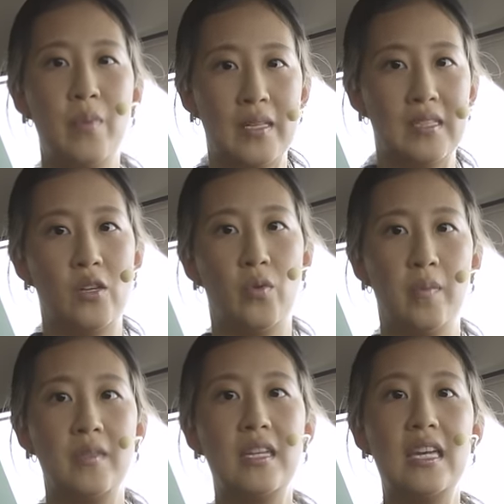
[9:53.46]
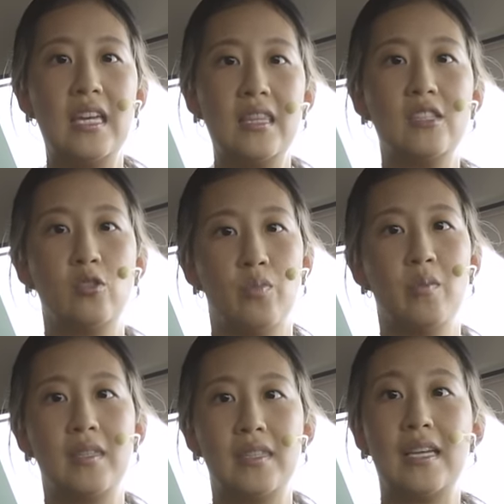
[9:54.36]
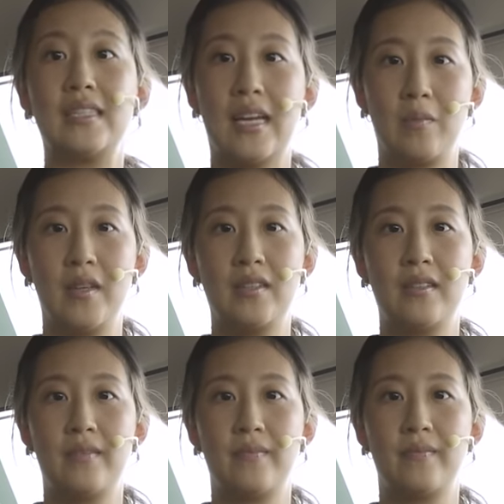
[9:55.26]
best equipped in the super midsize segment.